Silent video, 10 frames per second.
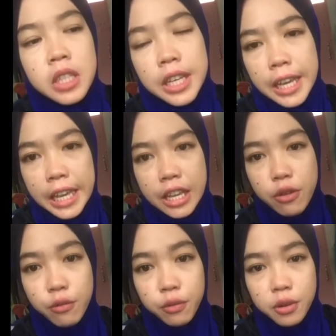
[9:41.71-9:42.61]
Okay,
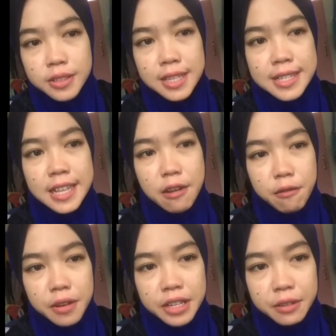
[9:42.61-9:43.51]
info
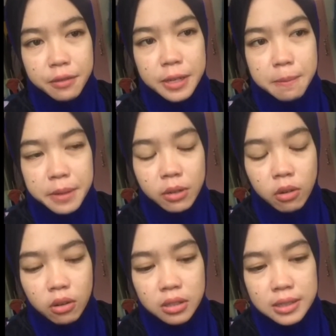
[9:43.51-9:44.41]
sustainable development
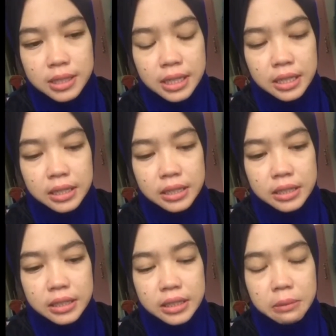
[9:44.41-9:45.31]
goals
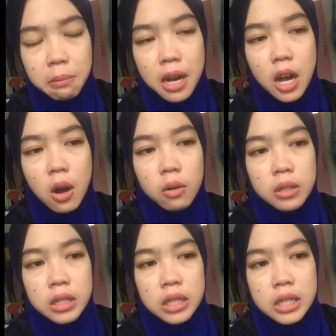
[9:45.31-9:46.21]
about
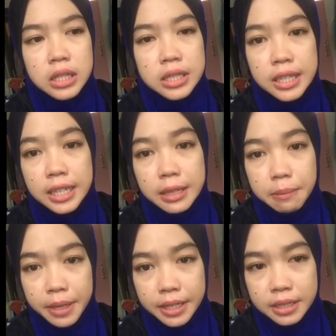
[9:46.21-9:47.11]
the
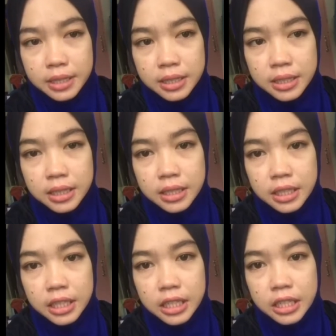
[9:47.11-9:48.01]
climate
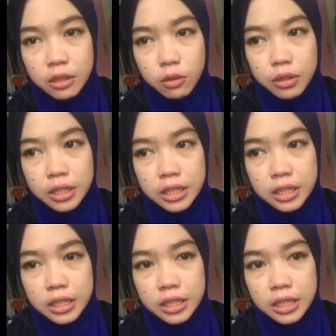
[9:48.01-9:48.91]

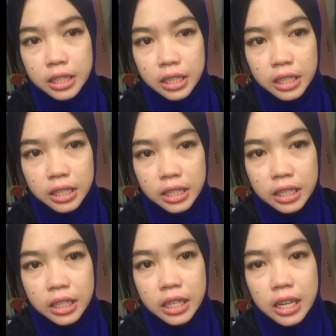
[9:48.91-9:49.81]
inequality,
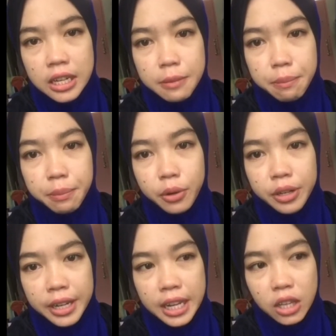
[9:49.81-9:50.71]
the
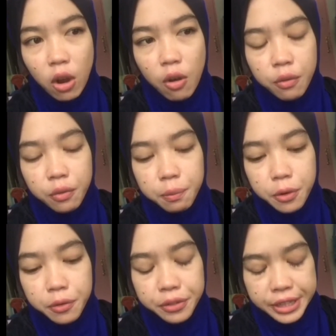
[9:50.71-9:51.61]
pocket of
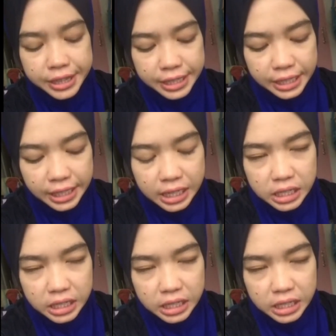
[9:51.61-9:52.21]
poverty